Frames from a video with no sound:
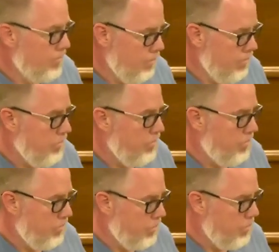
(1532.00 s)

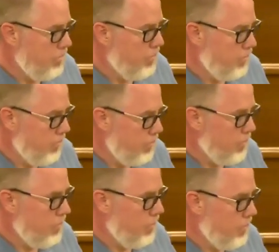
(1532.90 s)

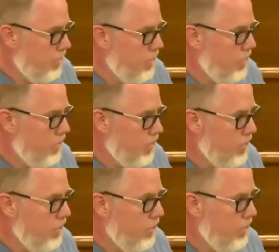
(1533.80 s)

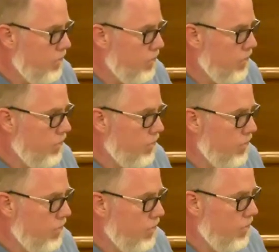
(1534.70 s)

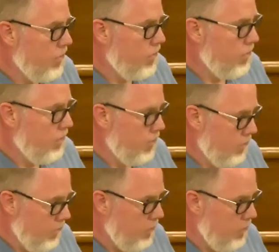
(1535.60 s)
[no speech]